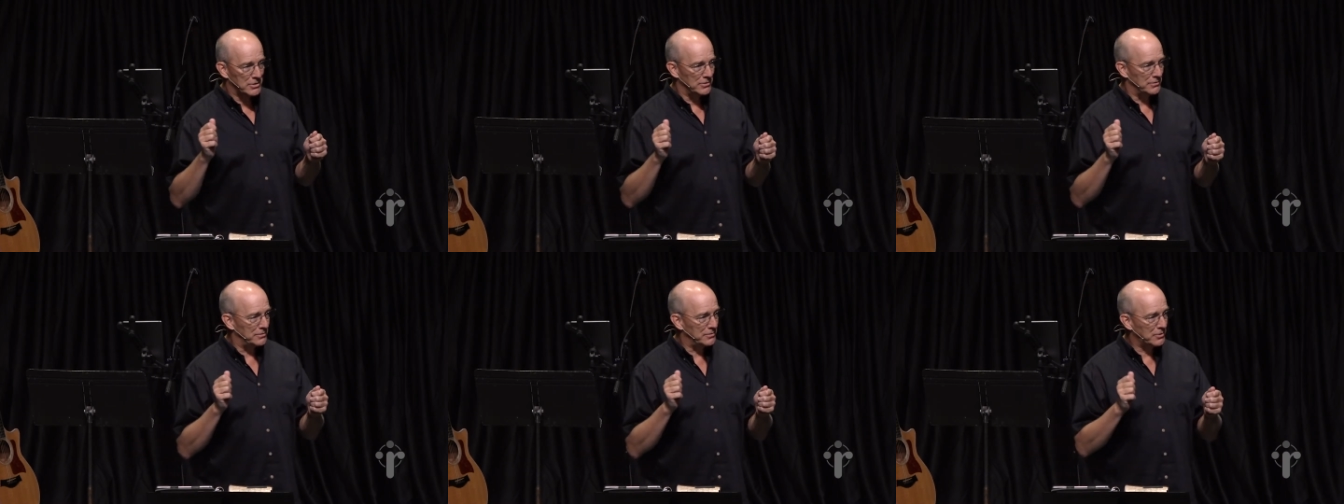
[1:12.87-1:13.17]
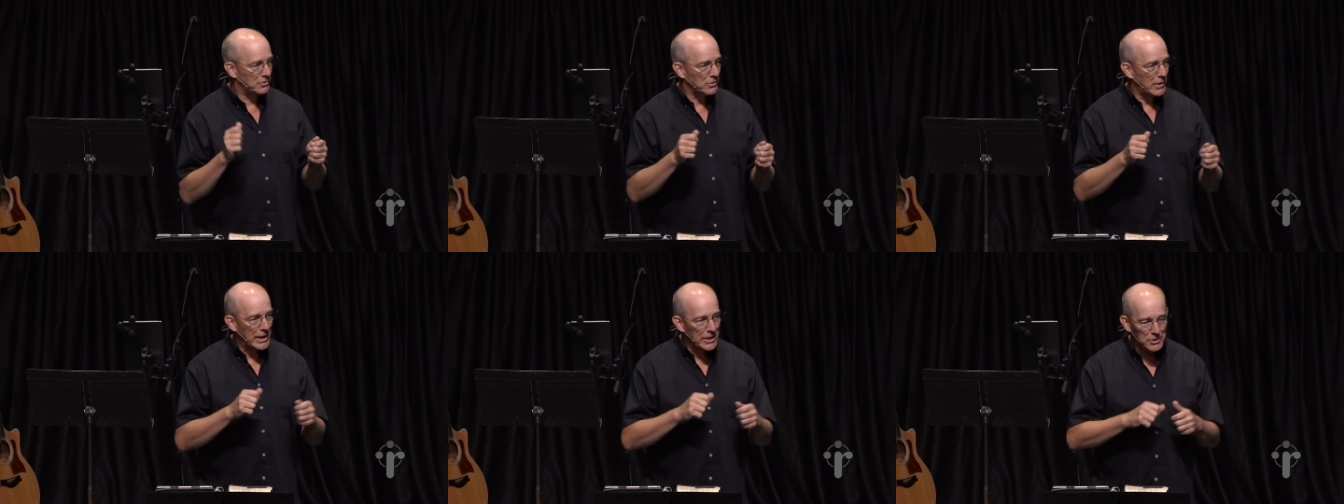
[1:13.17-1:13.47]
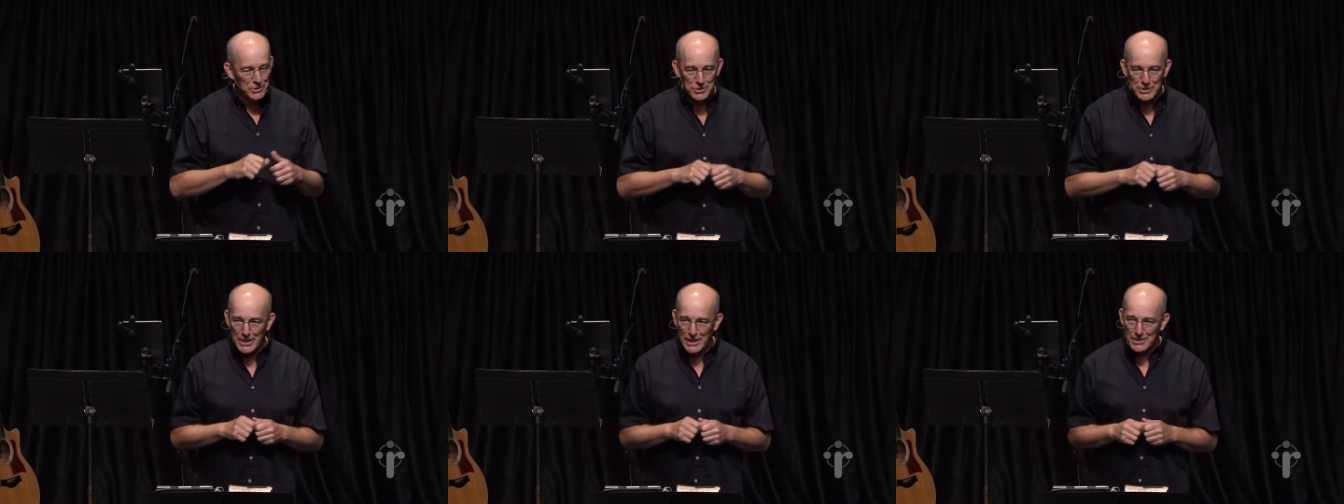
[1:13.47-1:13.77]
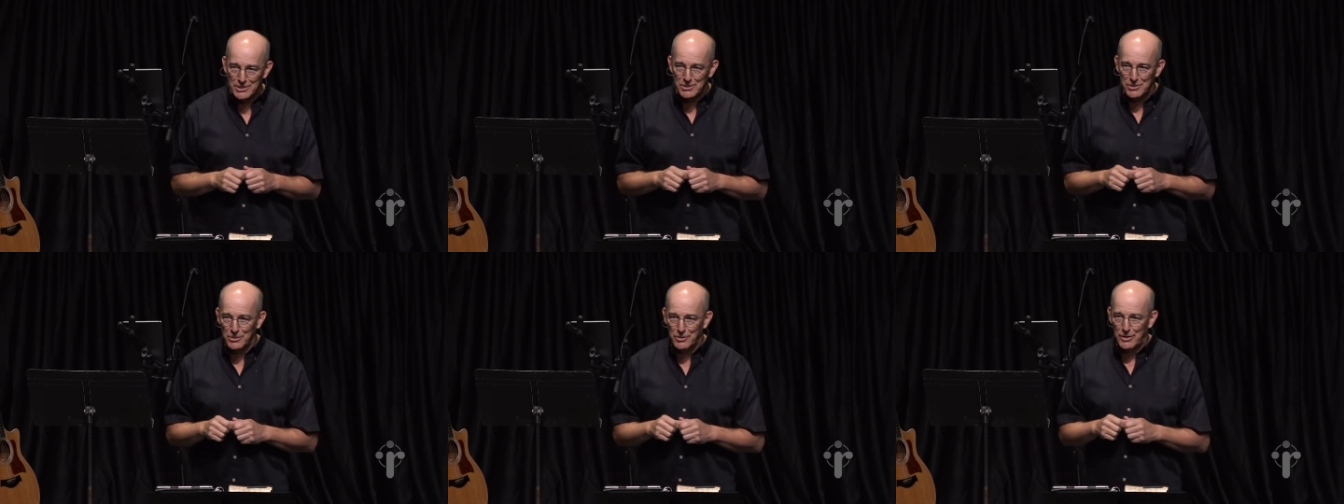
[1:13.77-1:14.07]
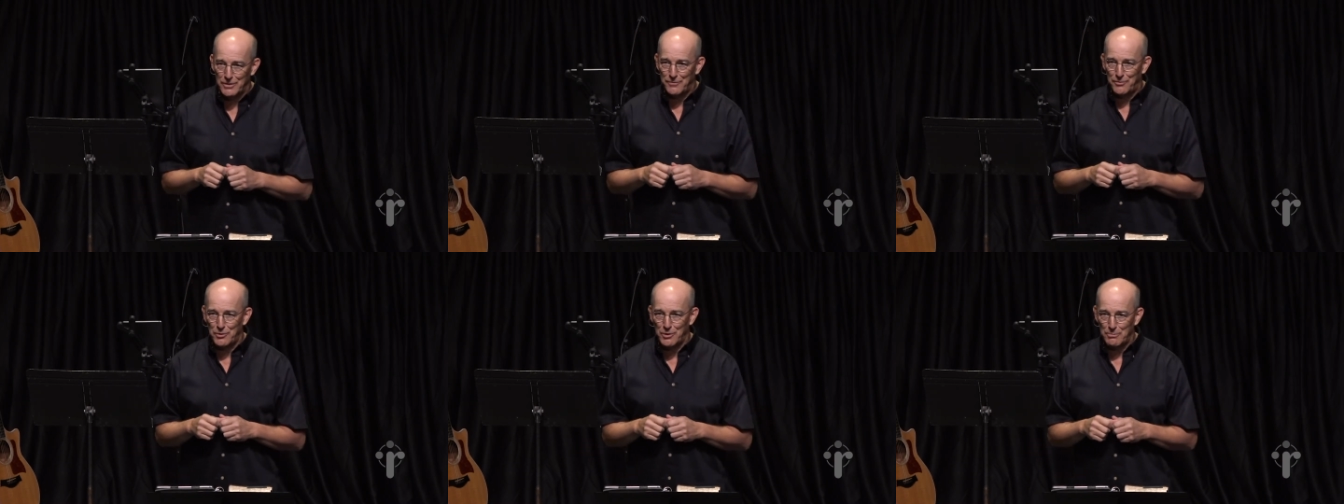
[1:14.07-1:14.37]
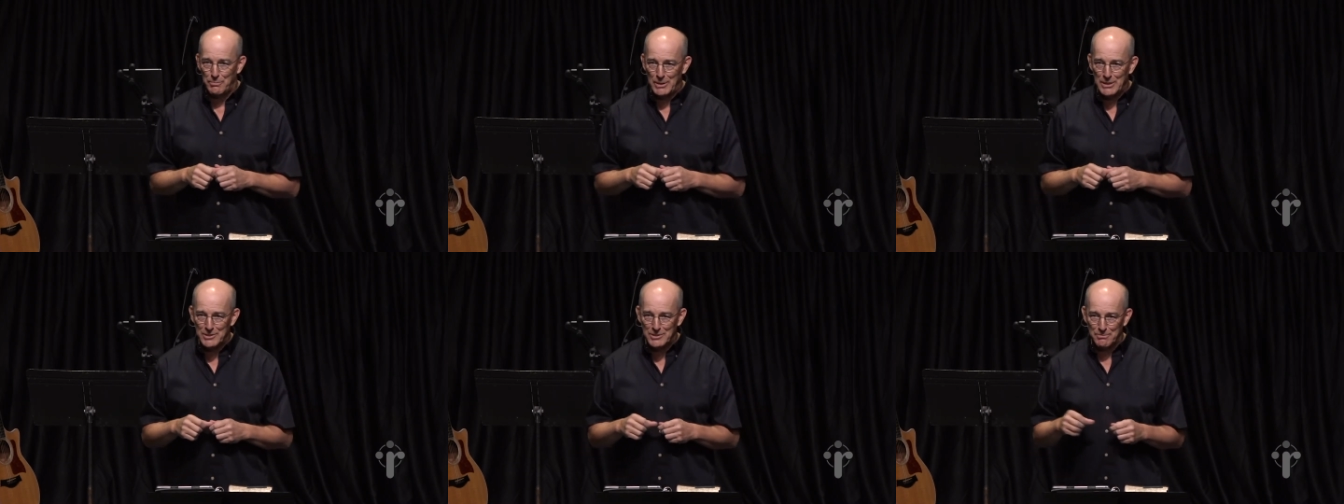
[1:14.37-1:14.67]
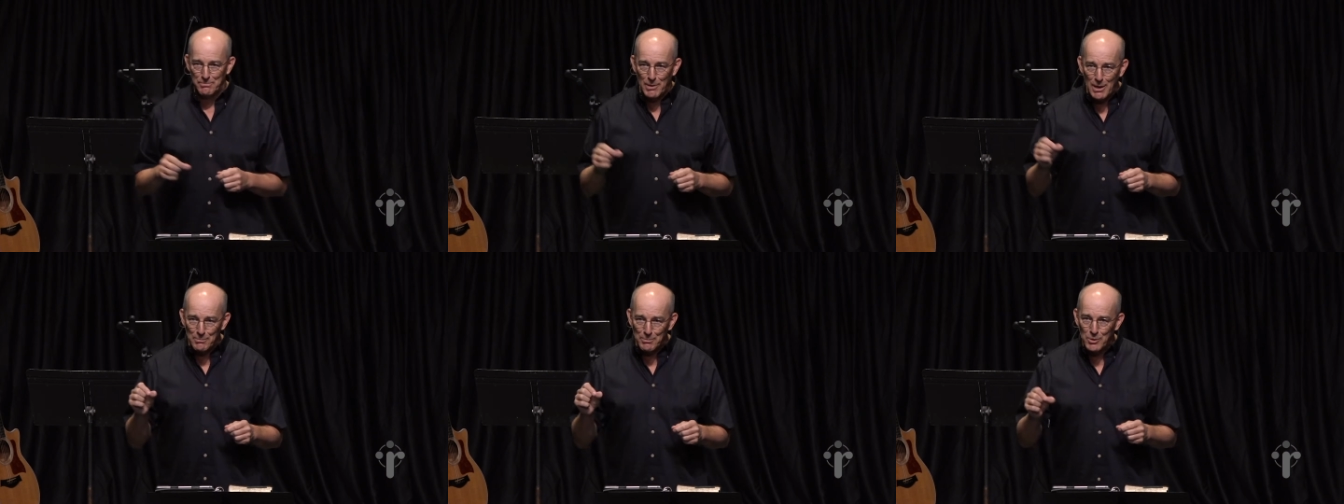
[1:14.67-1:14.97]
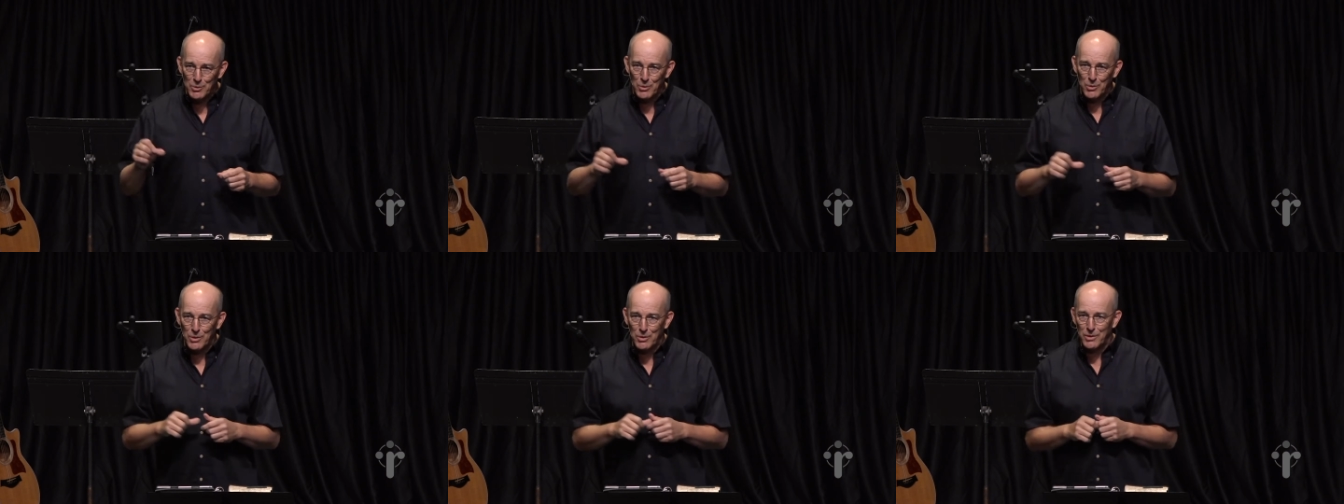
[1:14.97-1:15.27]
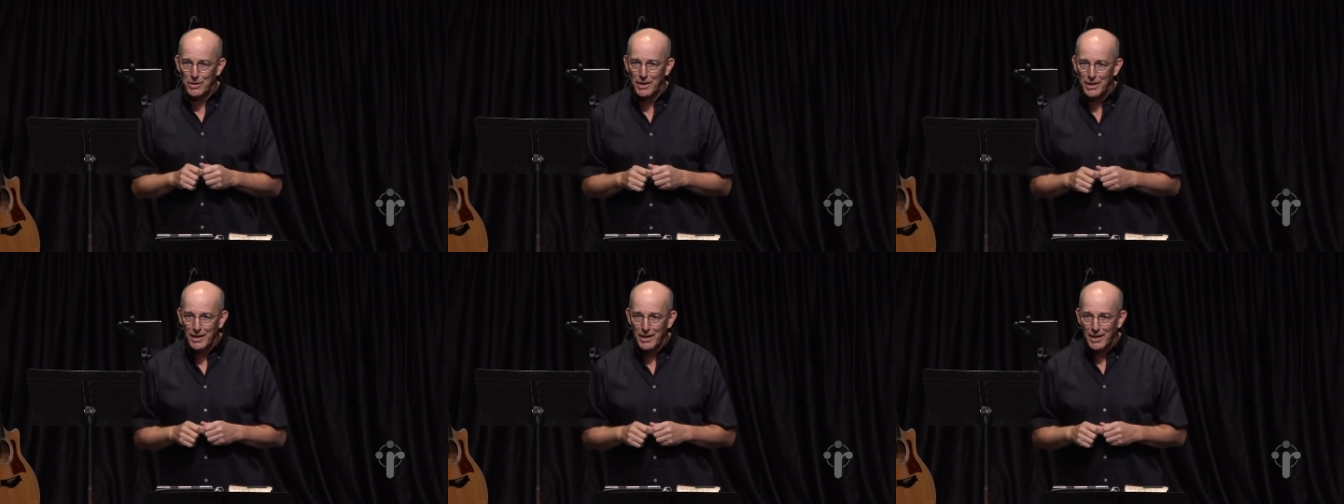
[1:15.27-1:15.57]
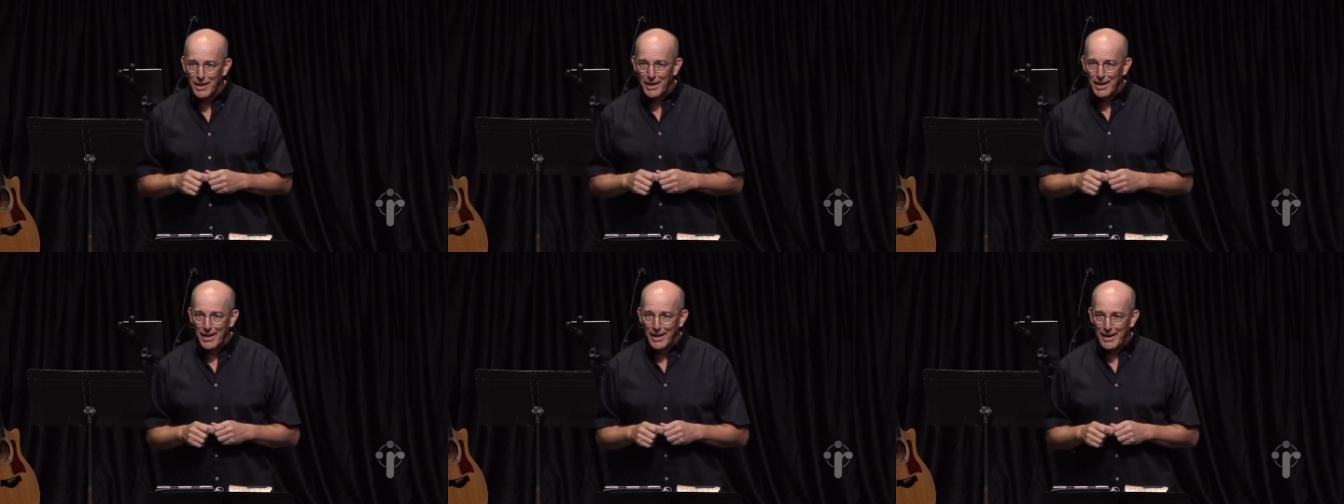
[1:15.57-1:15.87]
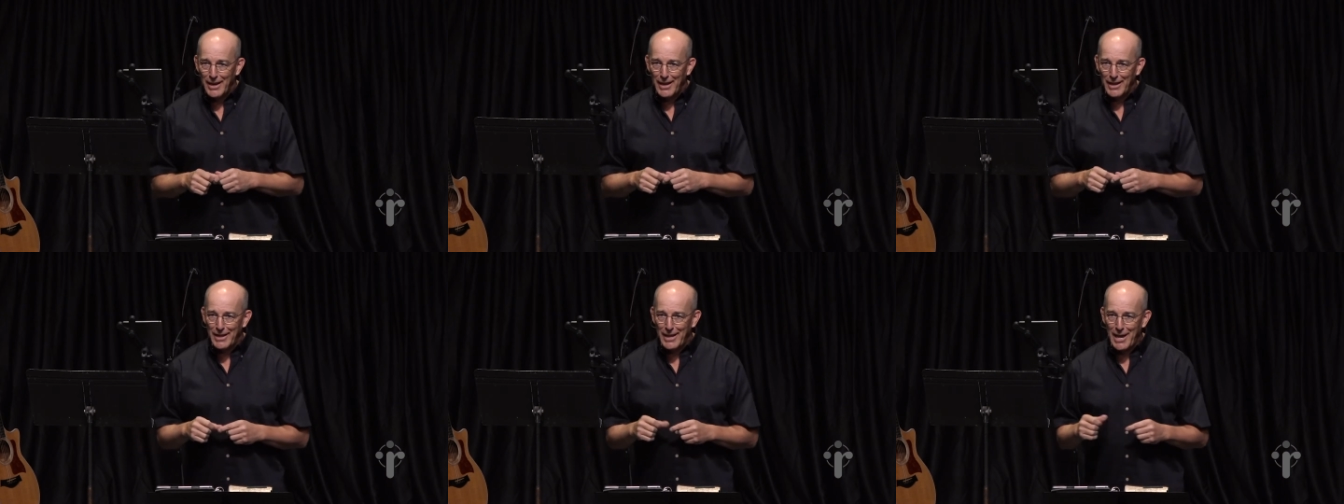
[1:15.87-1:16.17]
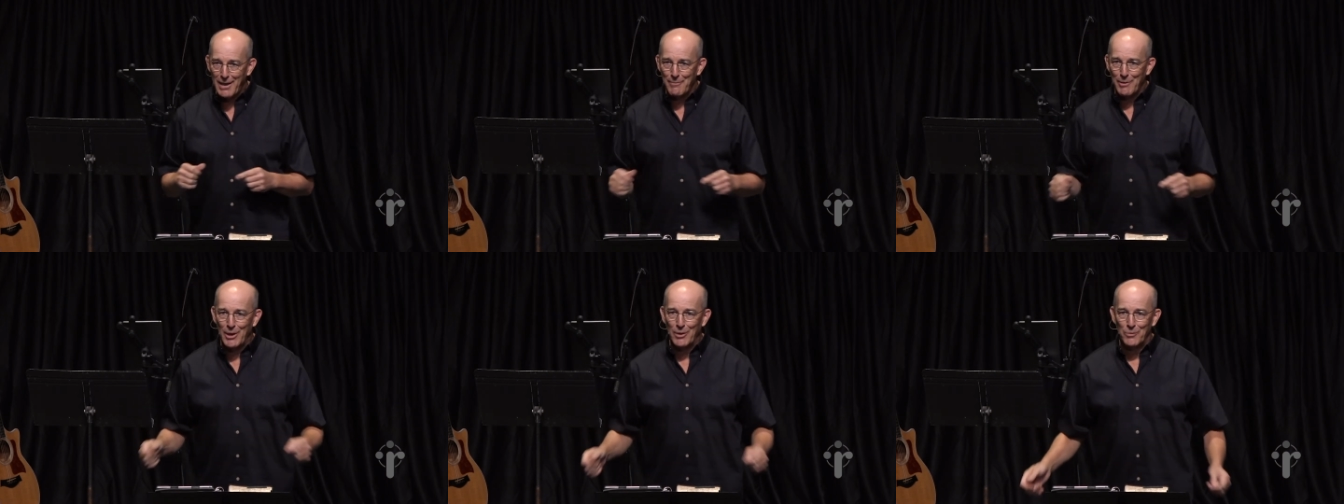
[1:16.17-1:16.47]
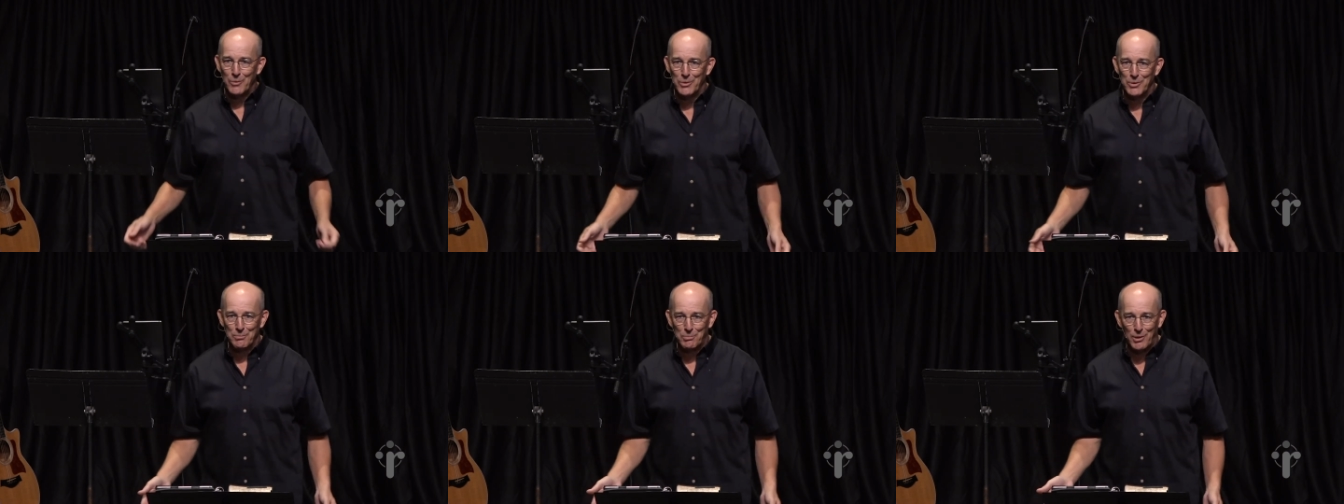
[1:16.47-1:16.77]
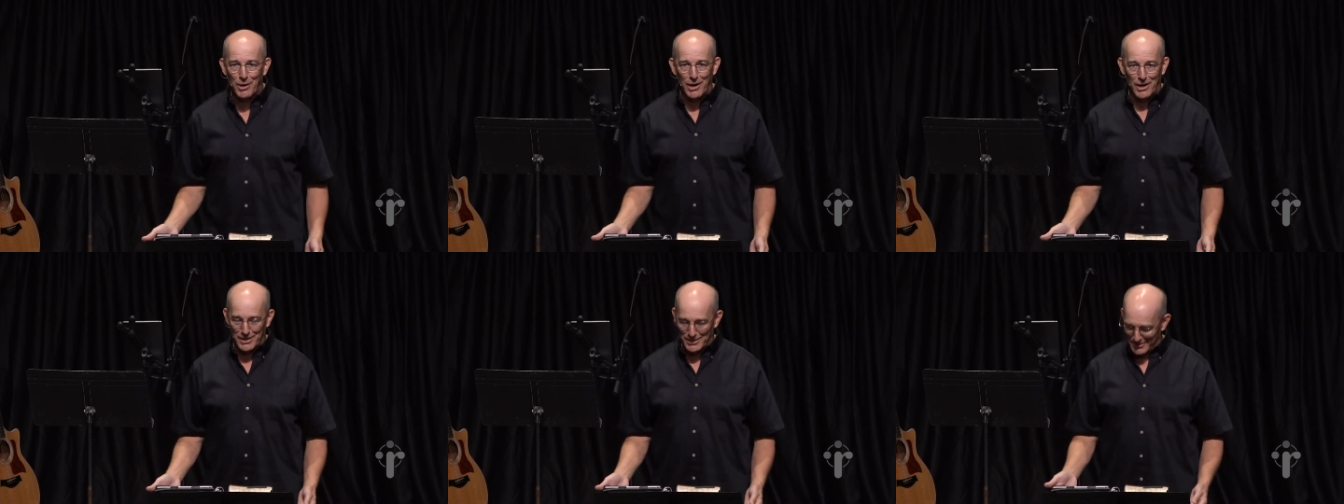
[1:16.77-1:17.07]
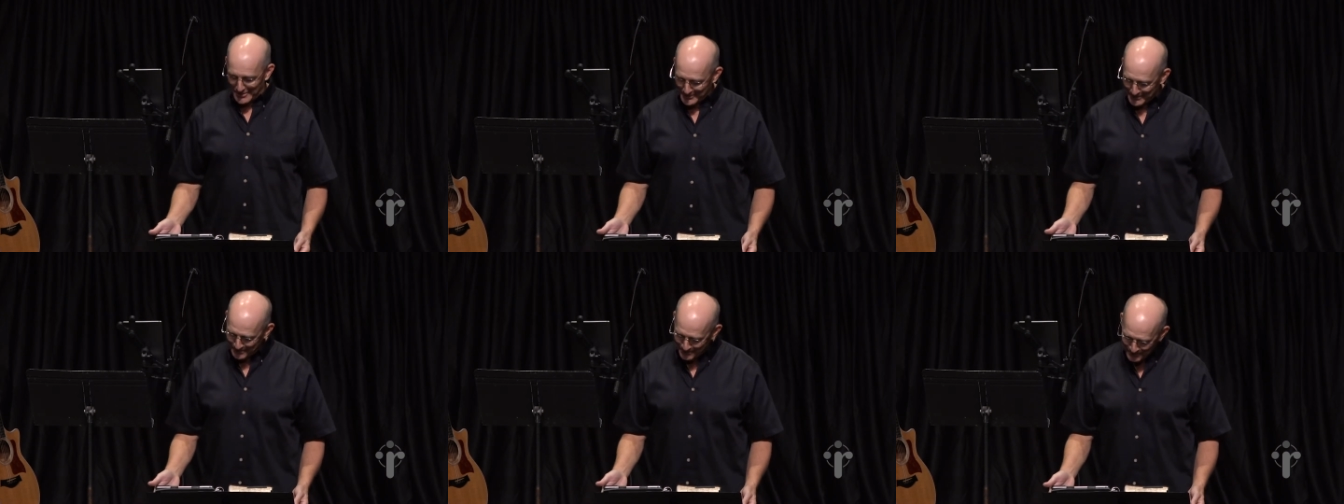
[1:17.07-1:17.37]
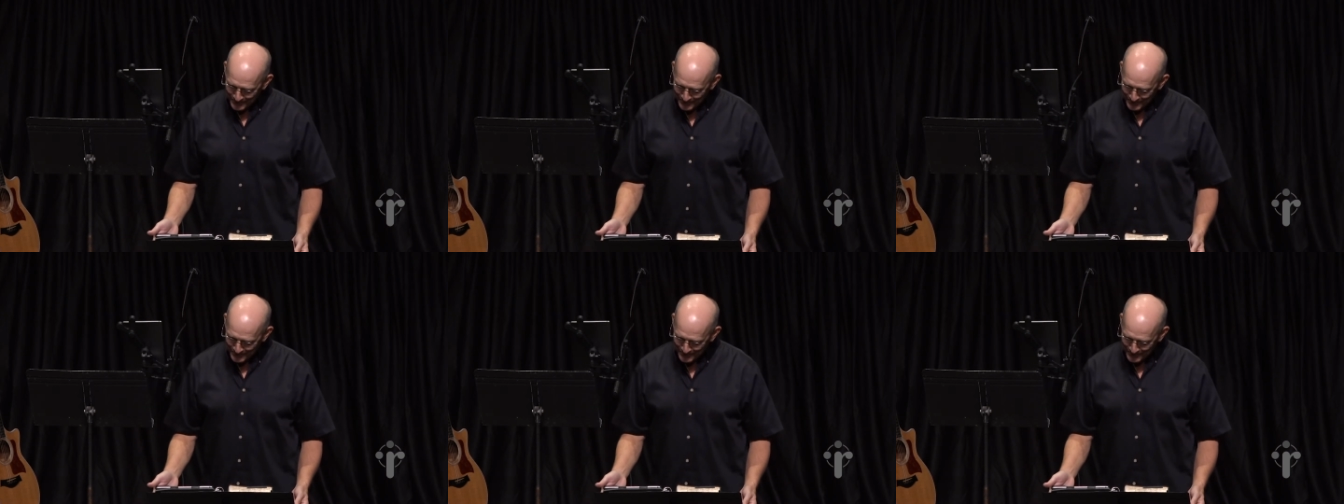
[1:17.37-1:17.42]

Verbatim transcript: of Cracker Jacks looking for a piece of popcorn, and I came out with a prize.